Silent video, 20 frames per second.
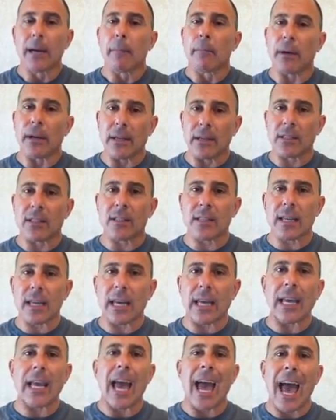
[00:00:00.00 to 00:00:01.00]
But you
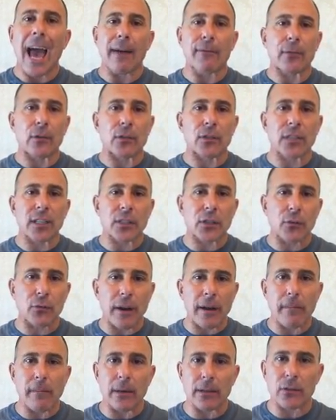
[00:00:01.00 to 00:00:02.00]
see, after 6
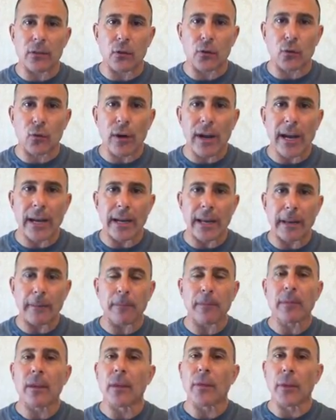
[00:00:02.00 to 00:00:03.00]
or 8 months of
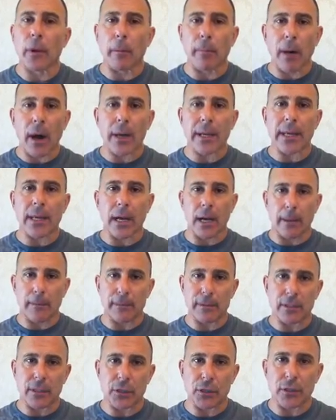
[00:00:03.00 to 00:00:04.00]
training, their body
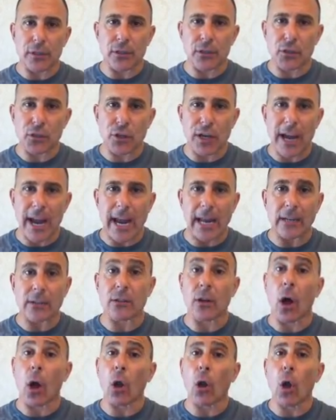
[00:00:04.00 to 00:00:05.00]
composition has
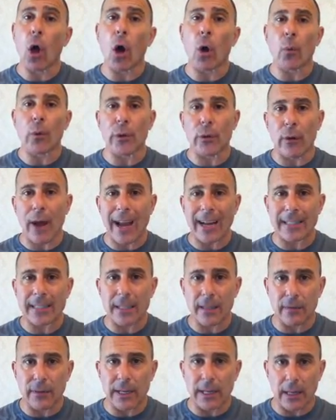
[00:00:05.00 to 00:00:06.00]
changed, along with their
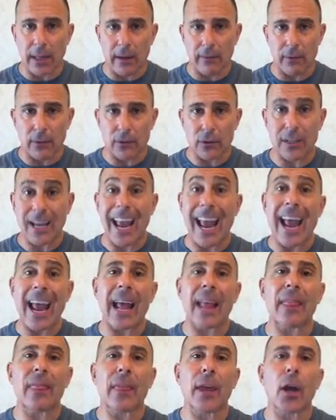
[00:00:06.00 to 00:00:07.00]
activity levels
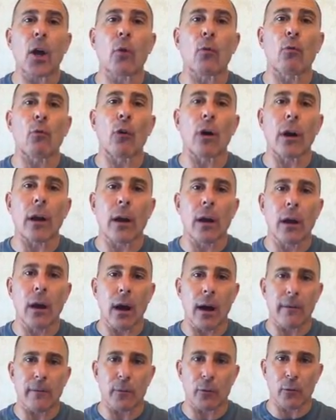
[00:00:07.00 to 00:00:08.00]
and their
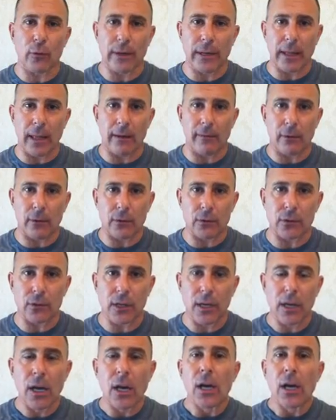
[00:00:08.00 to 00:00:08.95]
recovery levels.